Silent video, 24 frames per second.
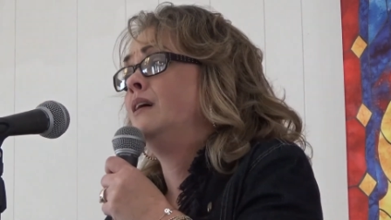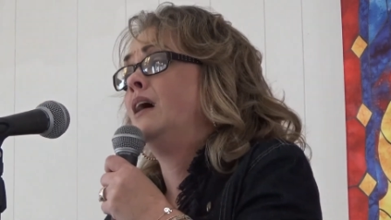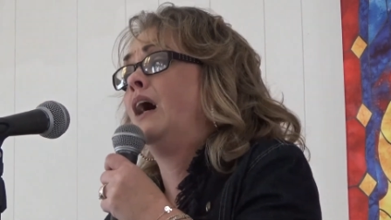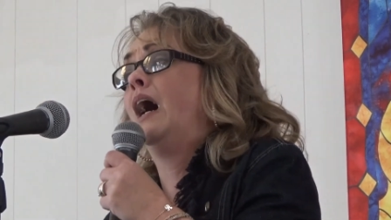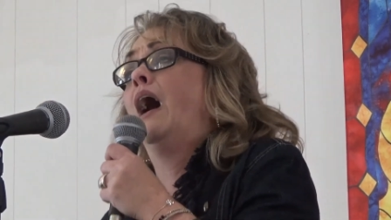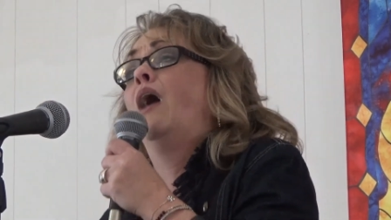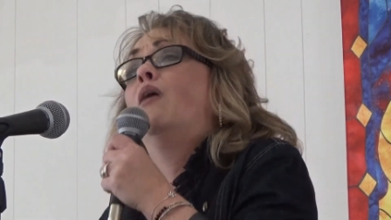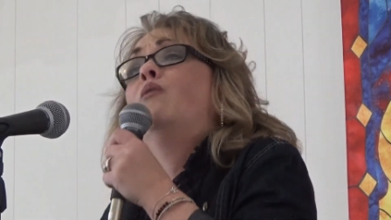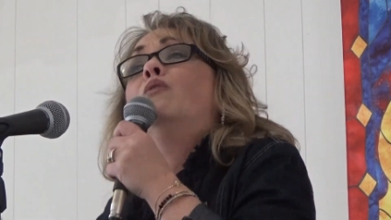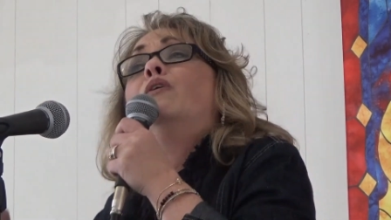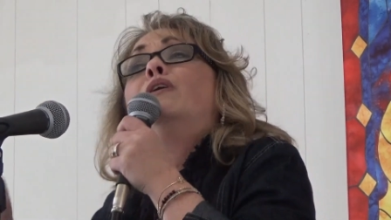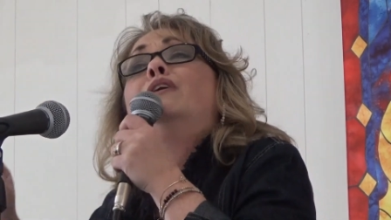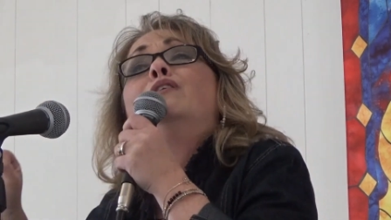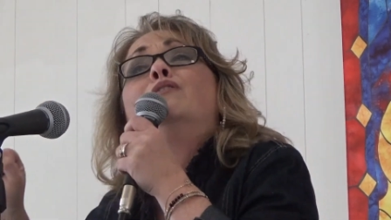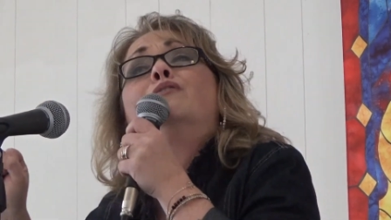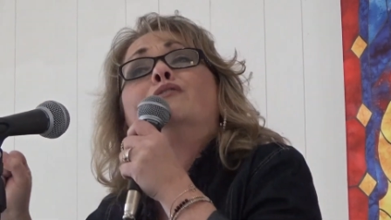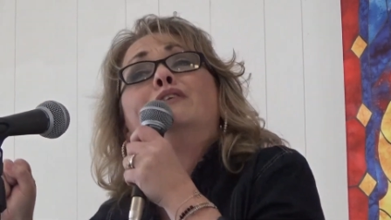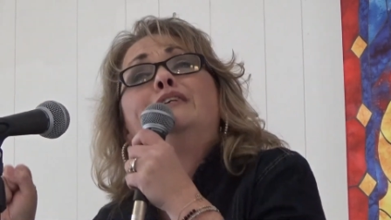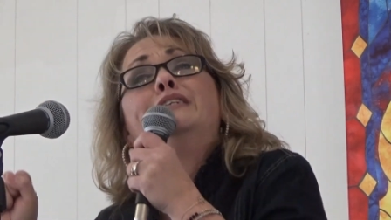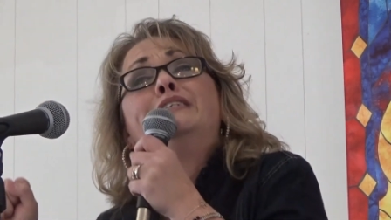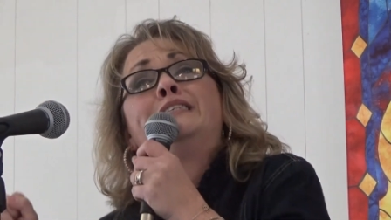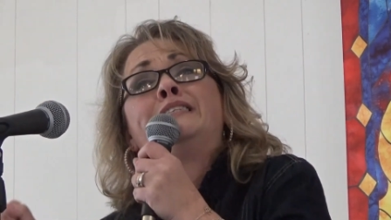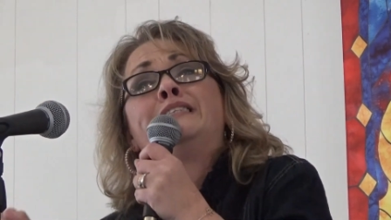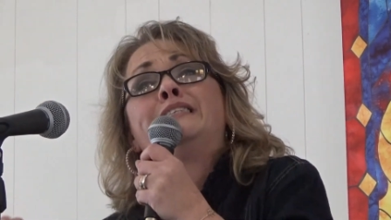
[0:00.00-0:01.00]
I want to
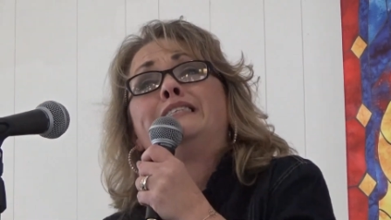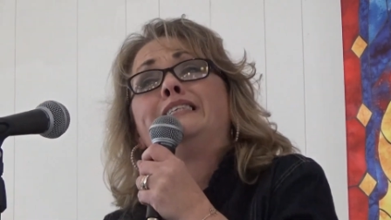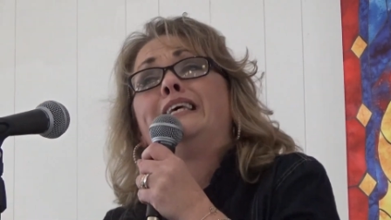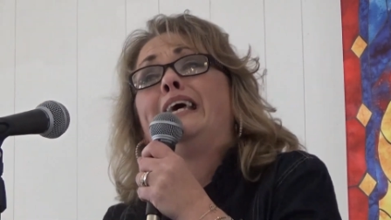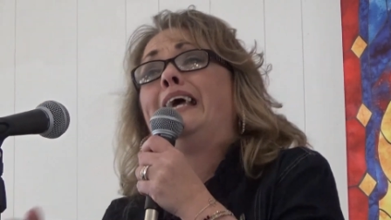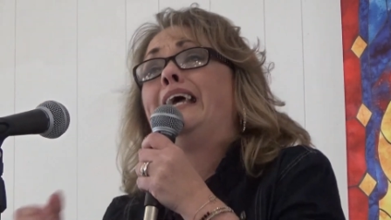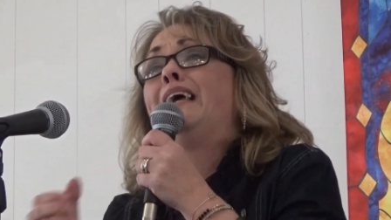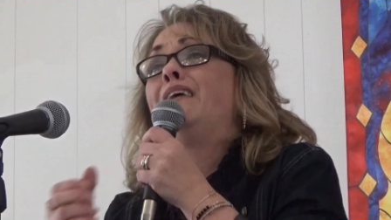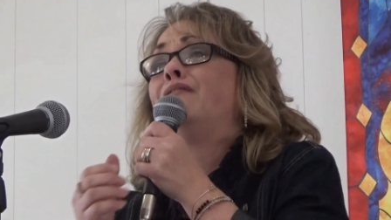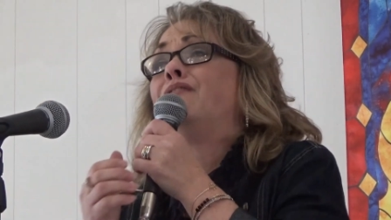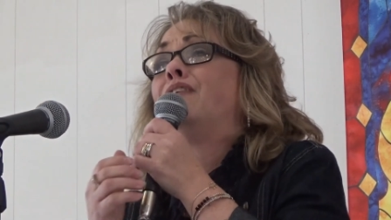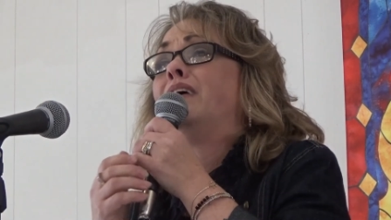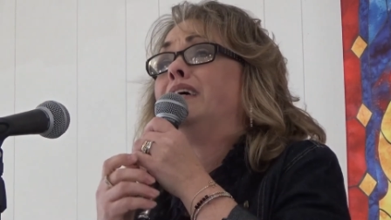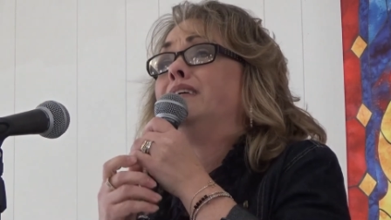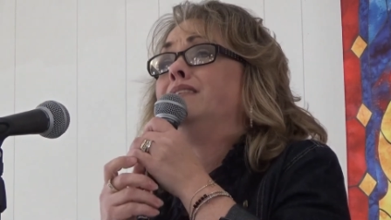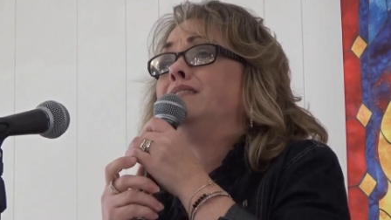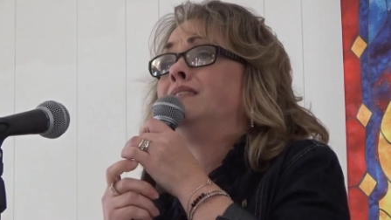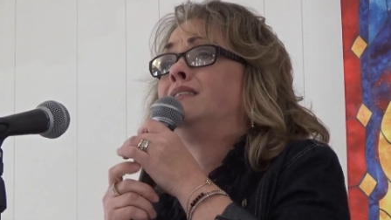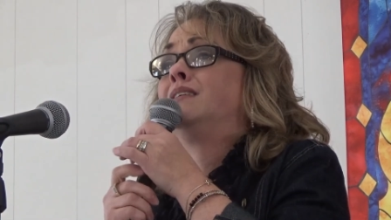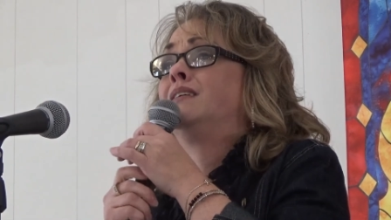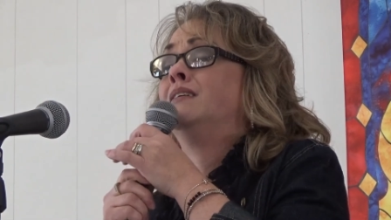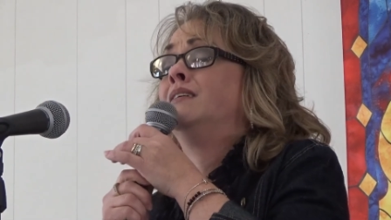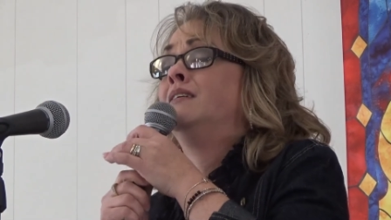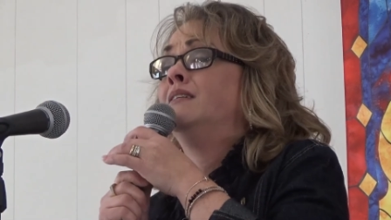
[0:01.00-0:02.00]
receive
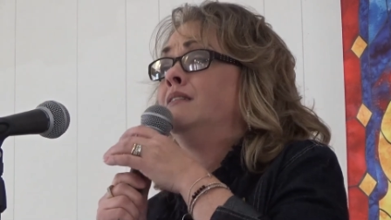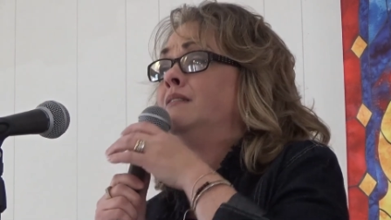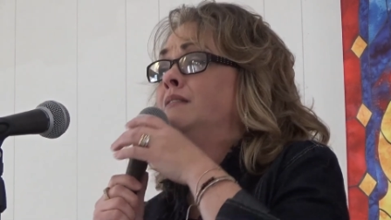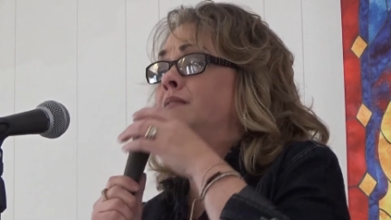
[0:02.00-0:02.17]
it.